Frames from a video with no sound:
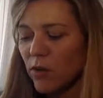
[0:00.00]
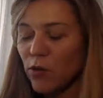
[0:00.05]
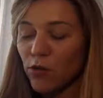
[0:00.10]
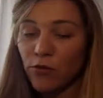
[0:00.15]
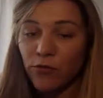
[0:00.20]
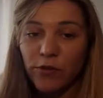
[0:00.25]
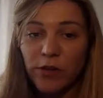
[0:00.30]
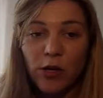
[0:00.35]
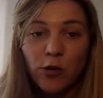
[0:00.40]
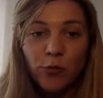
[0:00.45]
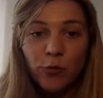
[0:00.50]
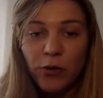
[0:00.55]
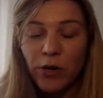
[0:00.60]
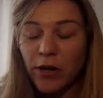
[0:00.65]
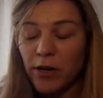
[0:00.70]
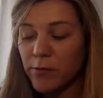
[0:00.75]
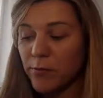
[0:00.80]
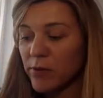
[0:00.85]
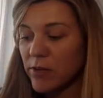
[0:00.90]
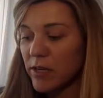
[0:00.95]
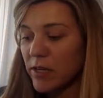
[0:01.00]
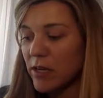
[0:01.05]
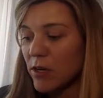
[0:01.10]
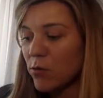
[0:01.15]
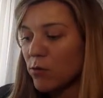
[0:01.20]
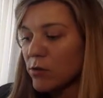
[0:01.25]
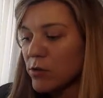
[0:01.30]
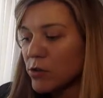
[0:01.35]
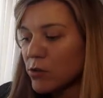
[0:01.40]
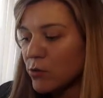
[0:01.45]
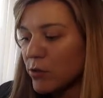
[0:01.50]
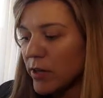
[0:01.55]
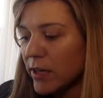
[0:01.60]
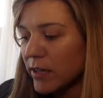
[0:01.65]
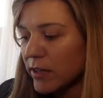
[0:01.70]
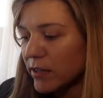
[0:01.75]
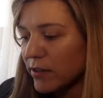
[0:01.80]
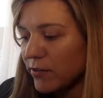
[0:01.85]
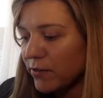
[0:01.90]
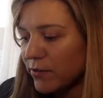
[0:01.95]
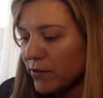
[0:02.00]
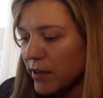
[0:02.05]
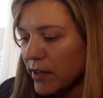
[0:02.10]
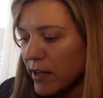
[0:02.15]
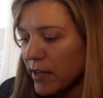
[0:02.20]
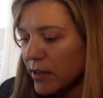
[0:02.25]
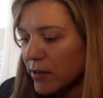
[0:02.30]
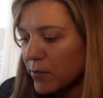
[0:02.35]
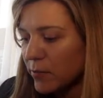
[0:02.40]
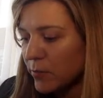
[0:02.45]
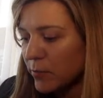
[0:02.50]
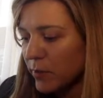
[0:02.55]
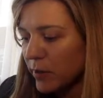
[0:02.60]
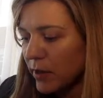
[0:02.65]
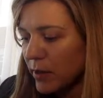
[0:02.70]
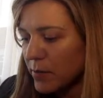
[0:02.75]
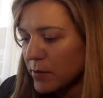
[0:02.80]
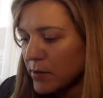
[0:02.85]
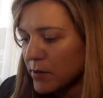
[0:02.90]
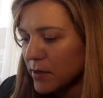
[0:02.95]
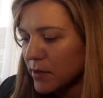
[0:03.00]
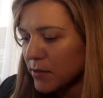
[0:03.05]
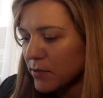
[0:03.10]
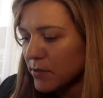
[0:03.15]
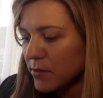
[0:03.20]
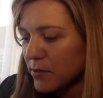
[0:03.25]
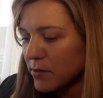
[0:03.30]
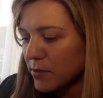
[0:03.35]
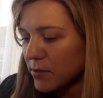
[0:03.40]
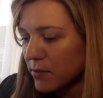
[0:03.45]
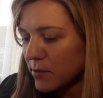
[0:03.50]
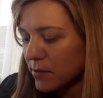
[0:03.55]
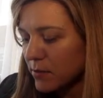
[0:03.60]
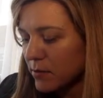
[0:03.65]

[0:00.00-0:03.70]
or V out prime being equals to negative Vn. Perhaps that's